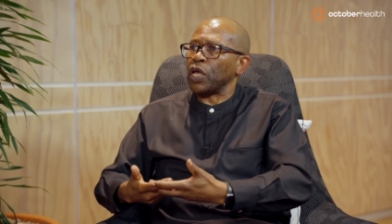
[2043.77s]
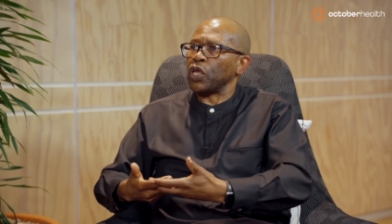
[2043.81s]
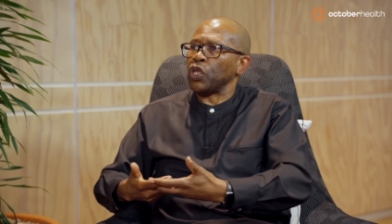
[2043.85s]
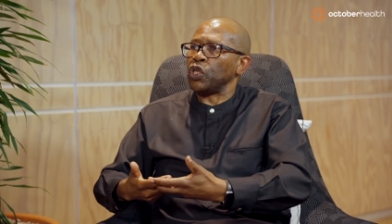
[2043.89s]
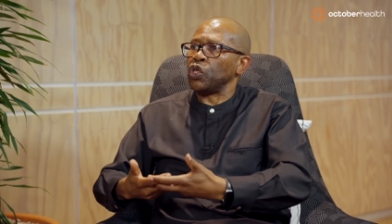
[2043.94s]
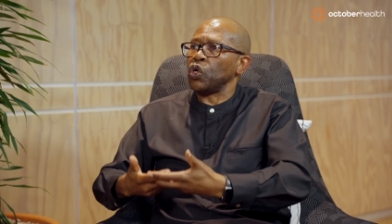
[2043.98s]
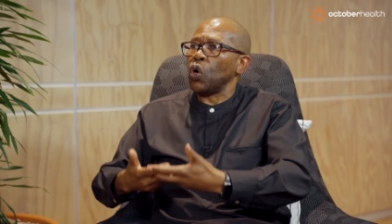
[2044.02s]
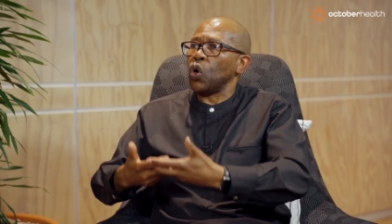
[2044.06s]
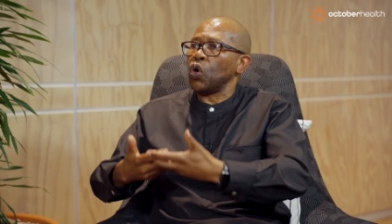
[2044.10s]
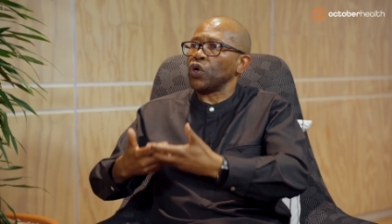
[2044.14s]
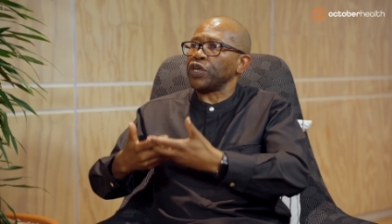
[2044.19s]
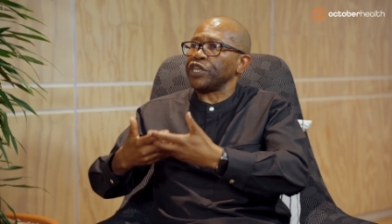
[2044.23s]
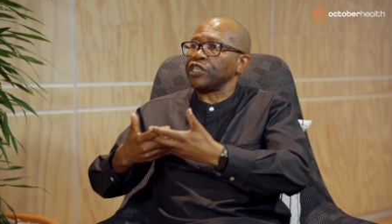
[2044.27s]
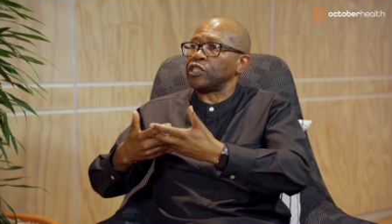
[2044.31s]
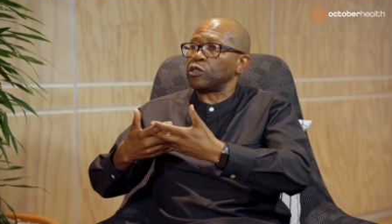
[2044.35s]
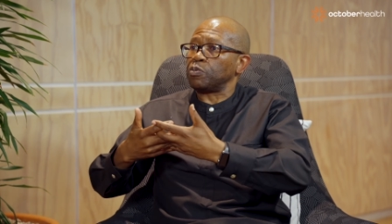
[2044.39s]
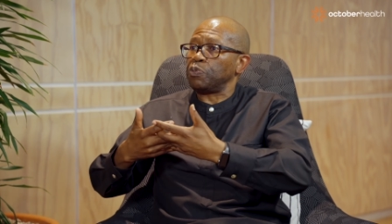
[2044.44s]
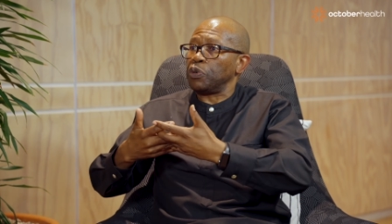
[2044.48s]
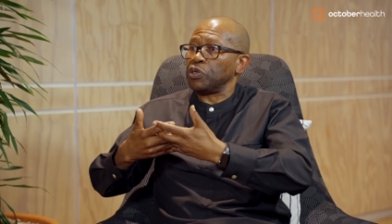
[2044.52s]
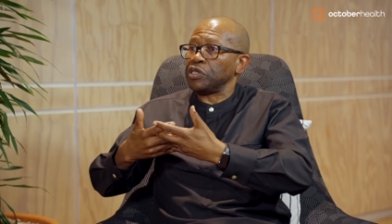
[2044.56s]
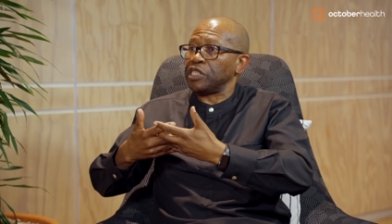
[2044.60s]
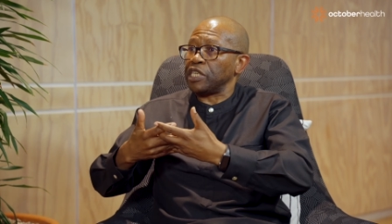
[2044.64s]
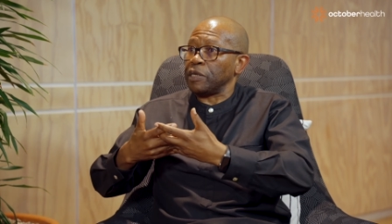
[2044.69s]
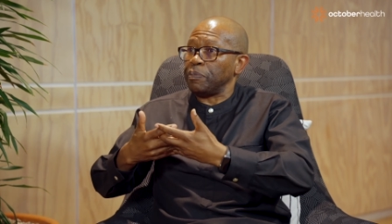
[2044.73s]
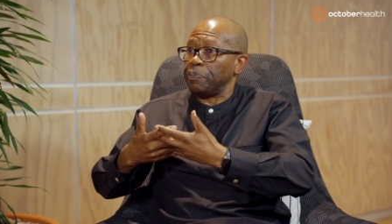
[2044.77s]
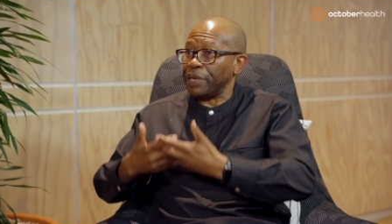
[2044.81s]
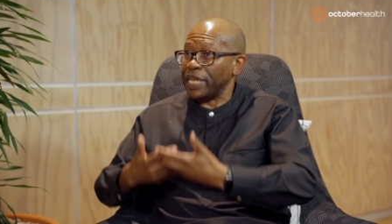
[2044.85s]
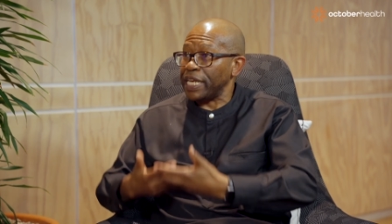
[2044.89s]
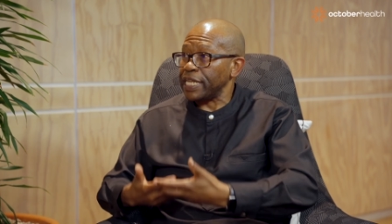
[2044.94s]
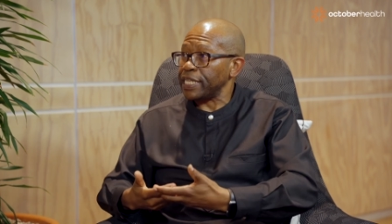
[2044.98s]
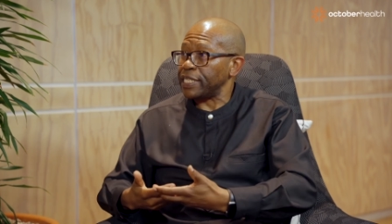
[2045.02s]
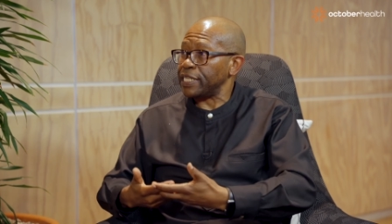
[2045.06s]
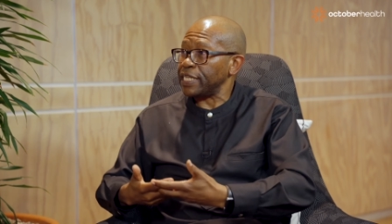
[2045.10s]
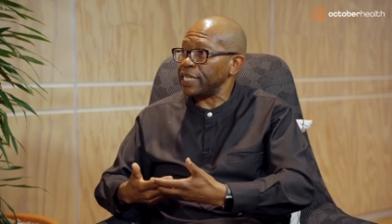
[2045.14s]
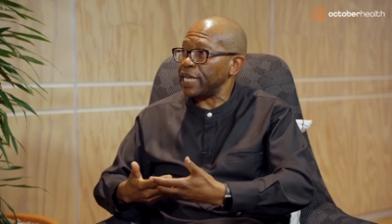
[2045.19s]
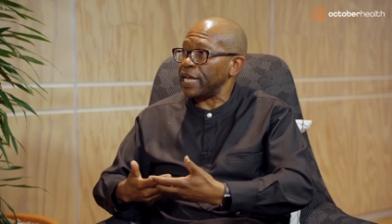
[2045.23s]
your
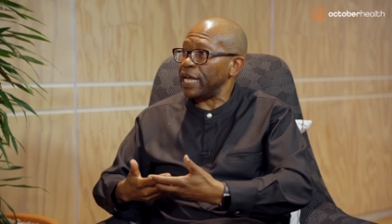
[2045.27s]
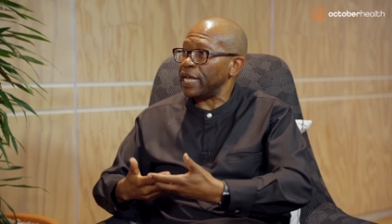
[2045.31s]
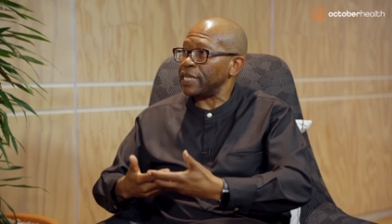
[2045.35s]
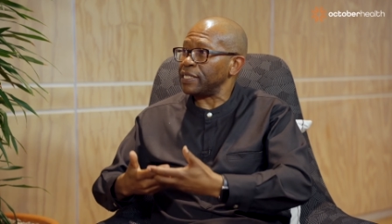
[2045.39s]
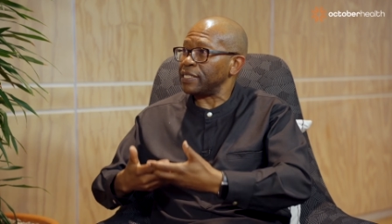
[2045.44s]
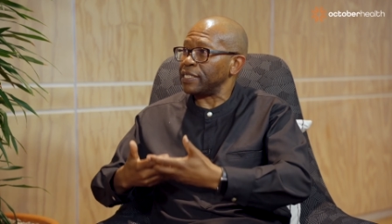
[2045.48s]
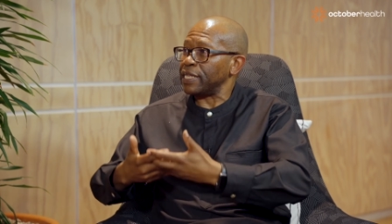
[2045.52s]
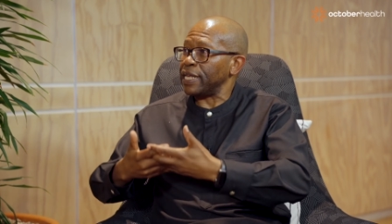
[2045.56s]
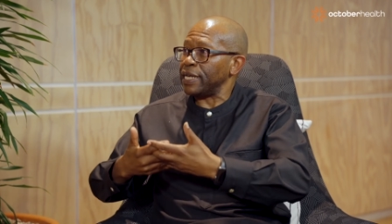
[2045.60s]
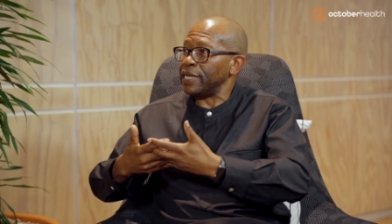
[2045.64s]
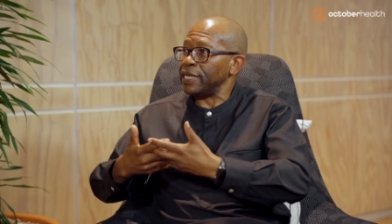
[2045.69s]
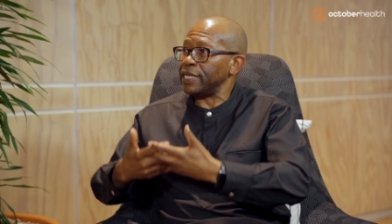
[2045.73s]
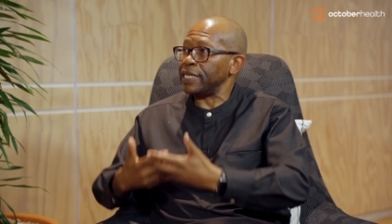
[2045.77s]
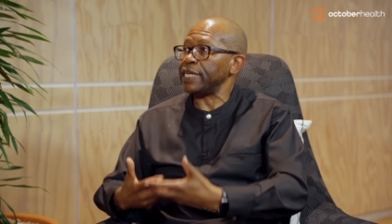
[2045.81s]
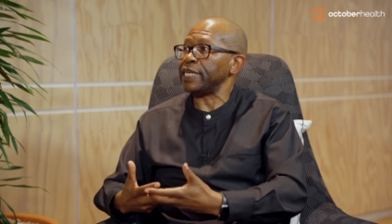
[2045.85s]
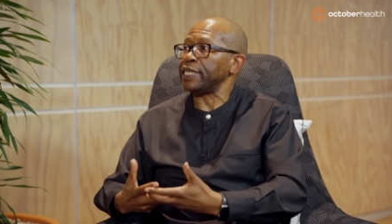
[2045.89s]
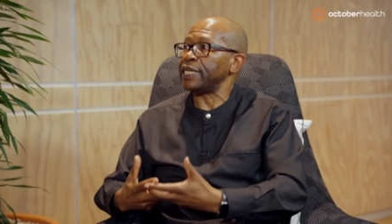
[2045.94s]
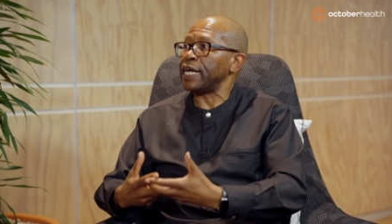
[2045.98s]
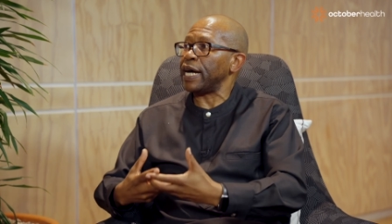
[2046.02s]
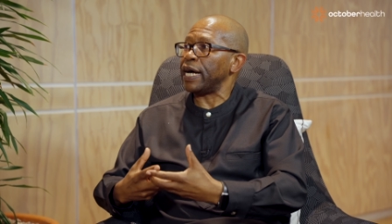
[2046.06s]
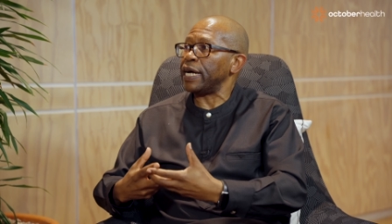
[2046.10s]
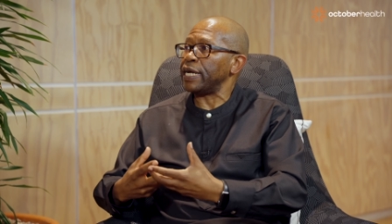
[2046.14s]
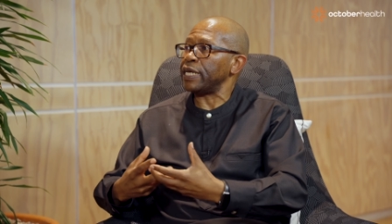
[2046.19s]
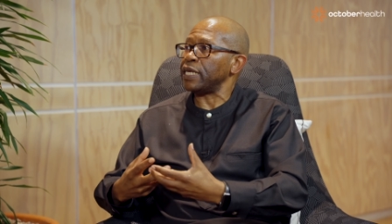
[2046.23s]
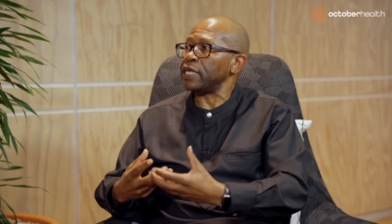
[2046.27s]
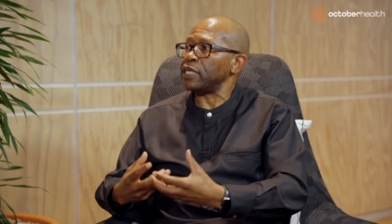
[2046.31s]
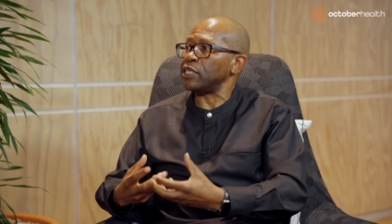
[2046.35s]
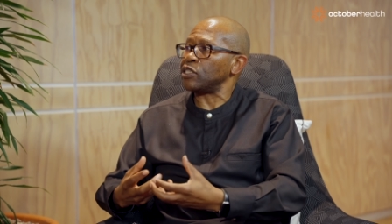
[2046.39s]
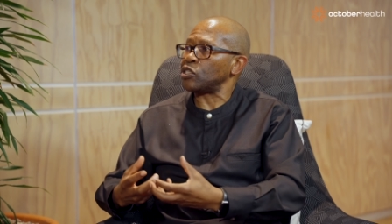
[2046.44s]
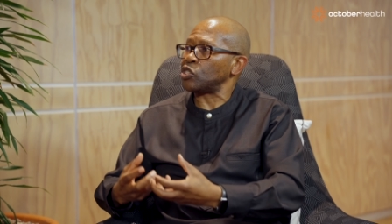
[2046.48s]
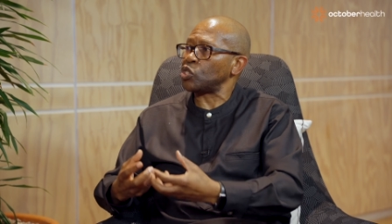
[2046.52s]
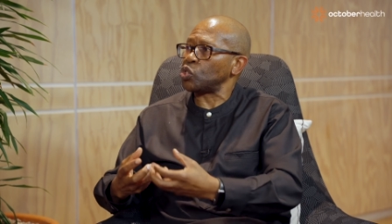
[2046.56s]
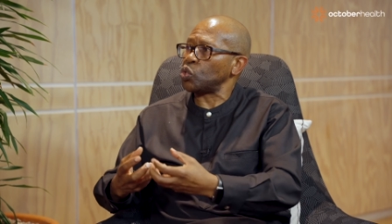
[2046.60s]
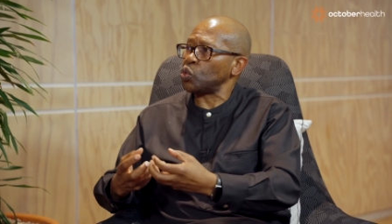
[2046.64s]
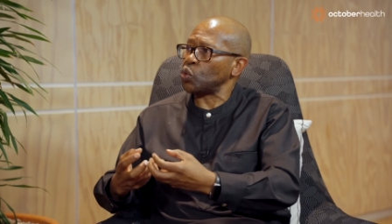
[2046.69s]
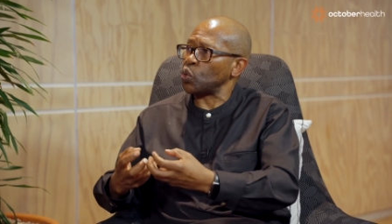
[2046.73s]
responsibility as the leader
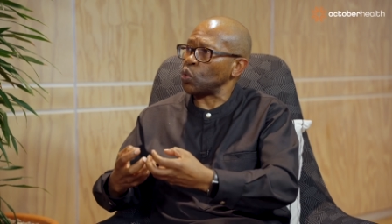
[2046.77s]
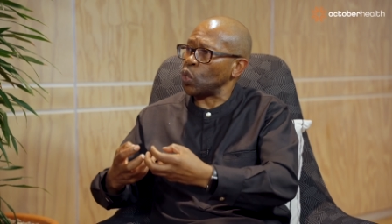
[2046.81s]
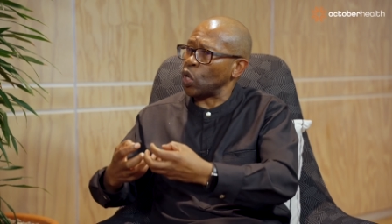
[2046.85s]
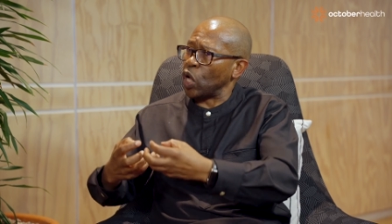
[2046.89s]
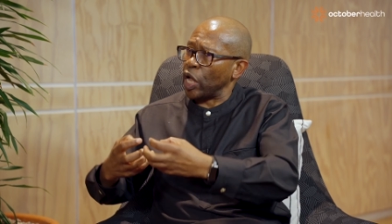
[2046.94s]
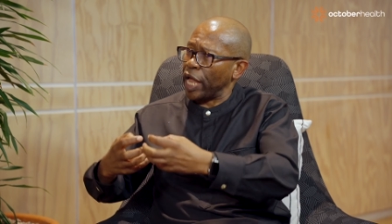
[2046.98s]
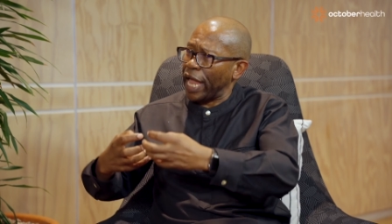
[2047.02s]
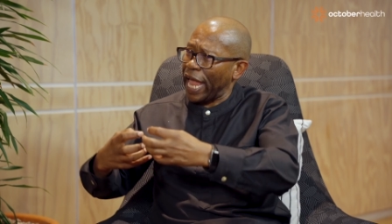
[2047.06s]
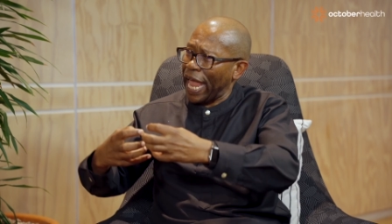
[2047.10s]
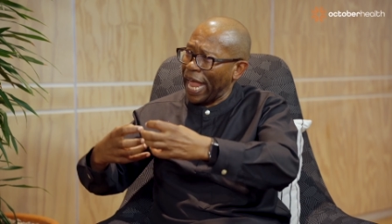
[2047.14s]
is to